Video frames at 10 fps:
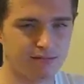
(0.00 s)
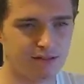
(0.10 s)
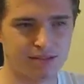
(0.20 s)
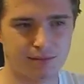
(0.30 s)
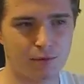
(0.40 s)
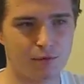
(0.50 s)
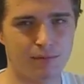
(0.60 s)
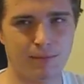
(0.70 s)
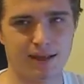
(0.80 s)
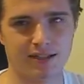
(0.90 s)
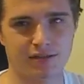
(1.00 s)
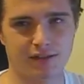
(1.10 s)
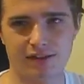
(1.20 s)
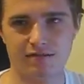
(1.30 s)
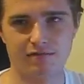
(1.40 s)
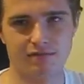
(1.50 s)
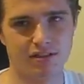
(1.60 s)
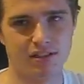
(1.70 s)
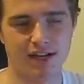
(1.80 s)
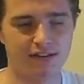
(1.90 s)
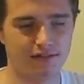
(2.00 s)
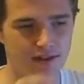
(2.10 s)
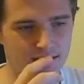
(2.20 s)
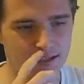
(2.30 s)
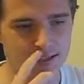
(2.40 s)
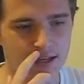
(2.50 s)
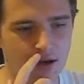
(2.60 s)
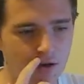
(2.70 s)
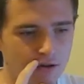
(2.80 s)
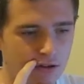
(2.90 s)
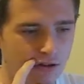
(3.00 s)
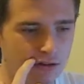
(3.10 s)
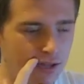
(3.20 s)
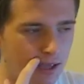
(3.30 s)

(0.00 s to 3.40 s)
the small impact of that chain effect as they go along.